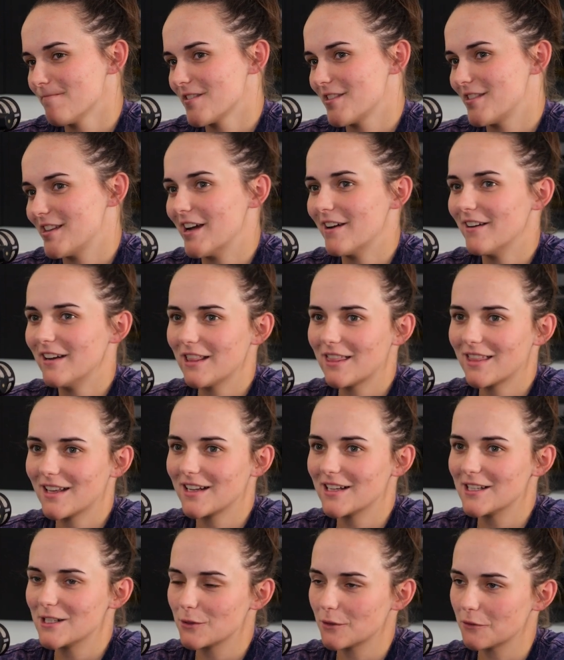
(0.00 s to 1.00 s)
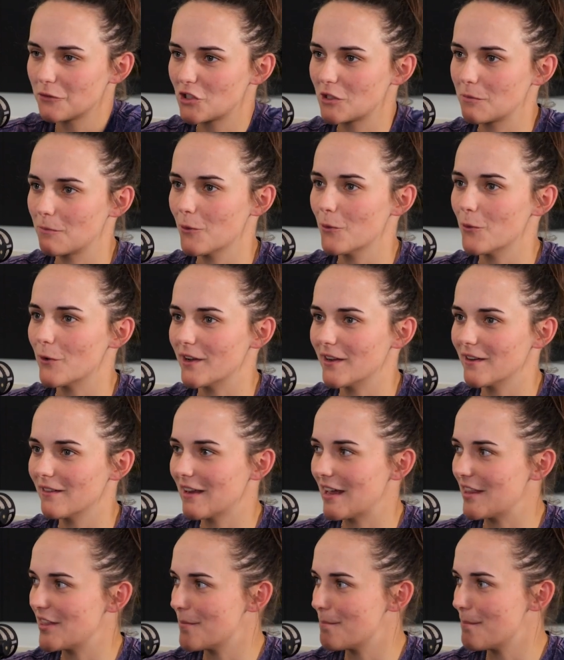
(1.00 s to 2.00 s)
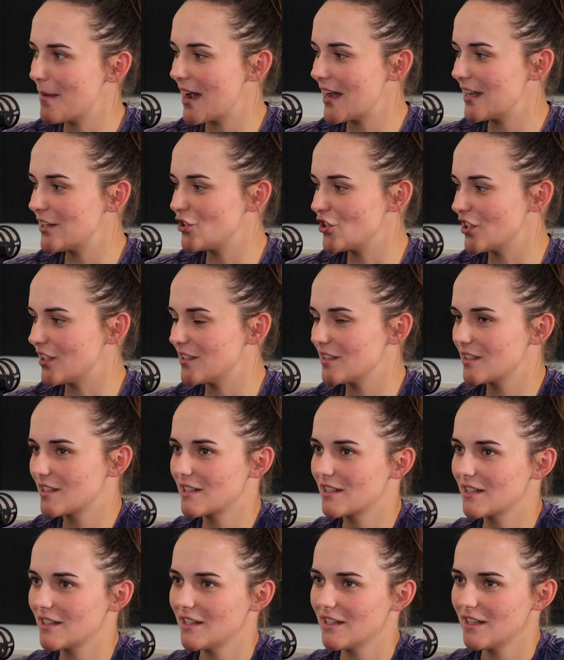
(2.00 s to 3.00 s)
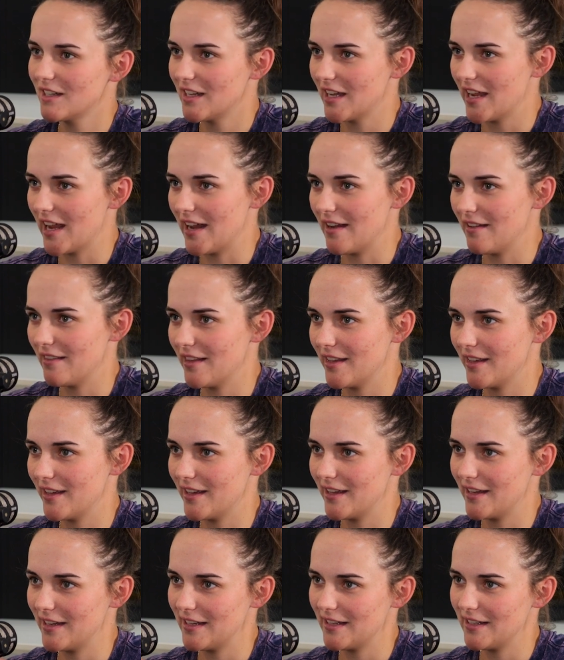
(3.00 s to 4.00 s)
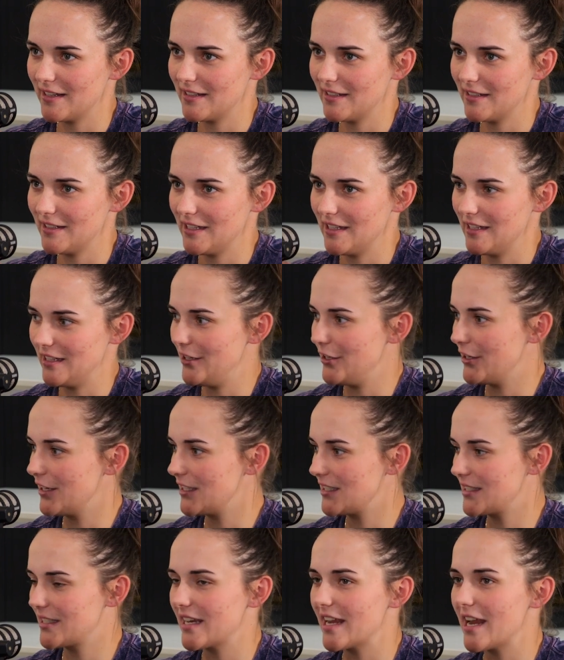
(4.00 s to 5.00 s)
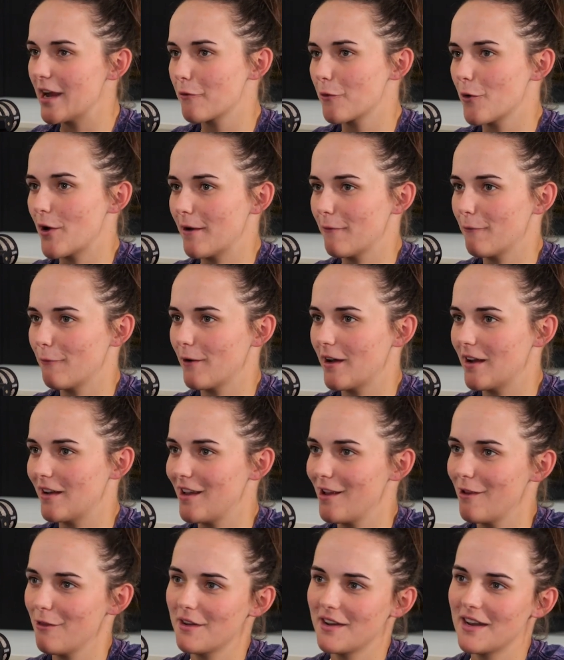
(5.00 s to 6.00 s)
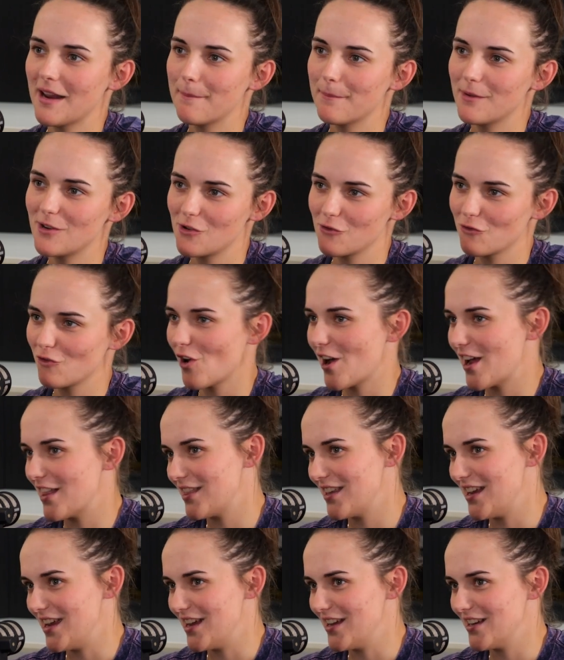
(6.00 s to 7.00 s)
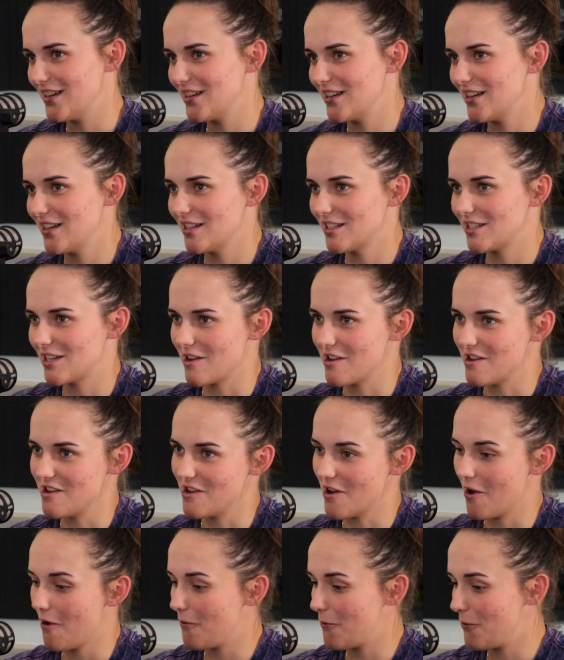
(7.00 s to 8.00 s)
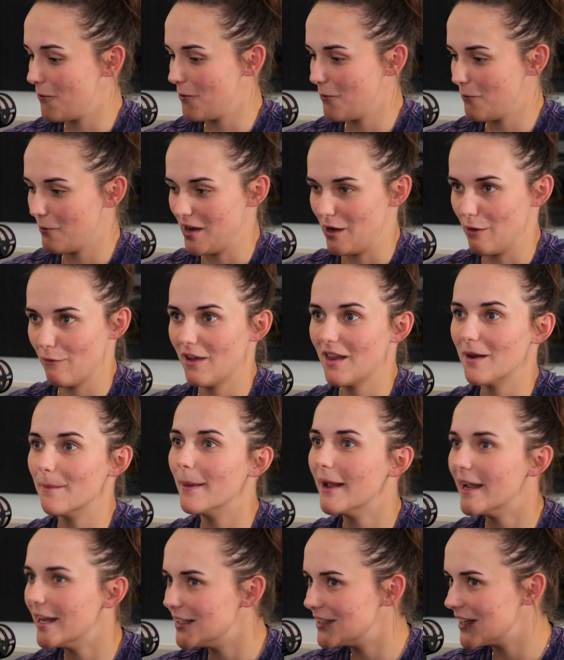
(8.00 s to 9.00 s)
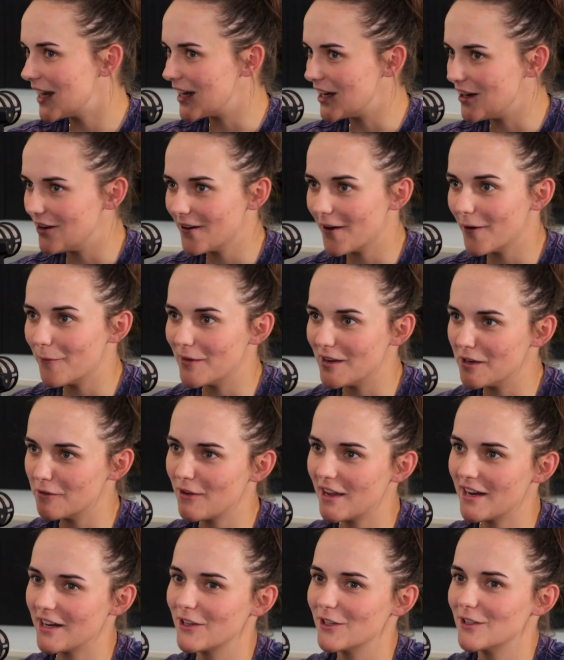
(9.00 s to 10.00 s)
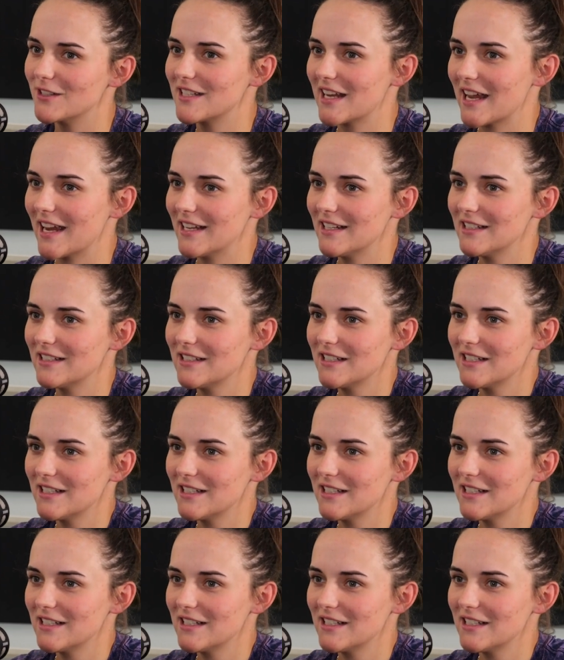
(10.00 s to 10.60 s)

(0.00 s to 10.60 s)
The only thing is with sport, like the margins and you can see it right in front of you. The numbers are right there. Mm. So you know when you've had a bad day. You know when you've had a good day.